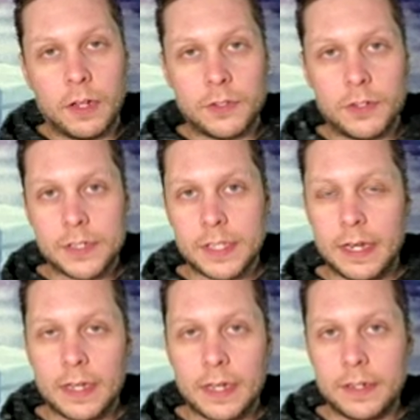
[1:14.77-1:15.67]
altars that
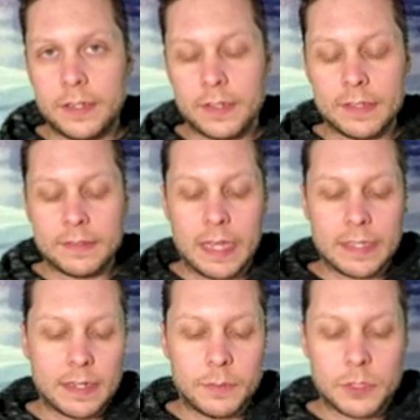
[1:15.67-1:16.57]
I kind of discussed
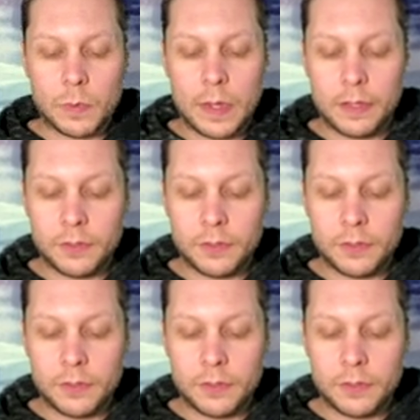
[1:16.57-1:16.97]
last time as well.